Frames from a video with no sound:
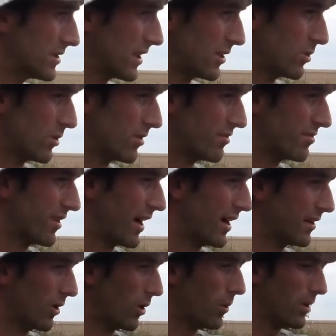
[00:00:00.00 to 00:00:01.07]
that you can find.
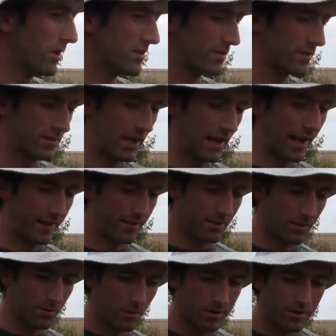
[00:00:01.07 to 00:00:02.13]
Always select
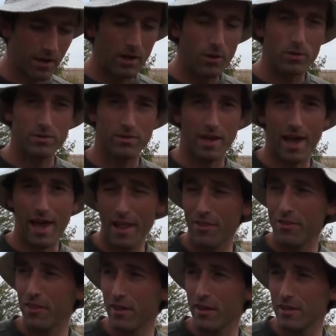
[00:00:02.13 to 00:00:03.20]
the one that looks the
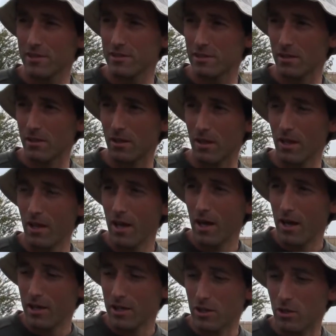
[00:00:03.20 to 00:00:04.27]
healthiest, the
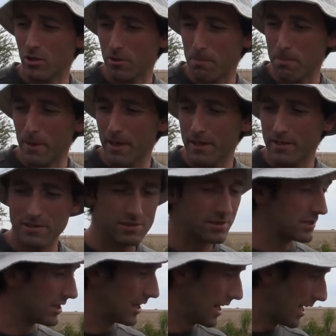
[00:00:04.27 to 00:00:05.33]
biggest.